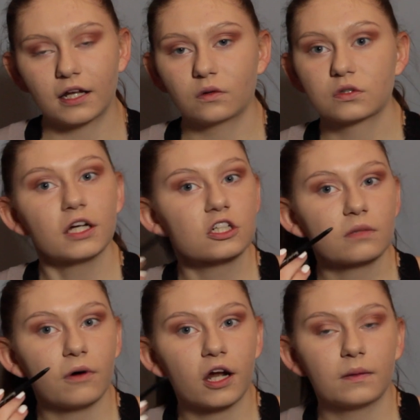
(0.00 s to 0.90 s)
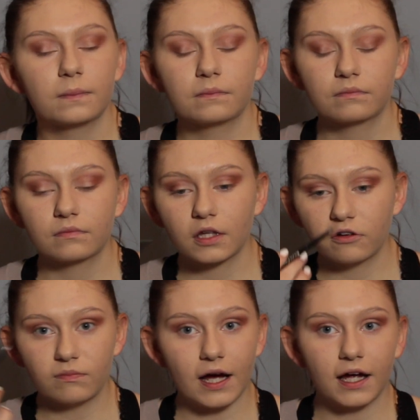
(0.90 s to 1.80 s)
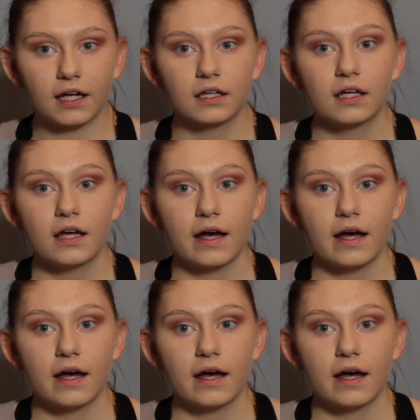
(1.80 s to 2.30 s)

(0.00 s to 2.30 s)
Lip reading: but I don't touch the bottom of my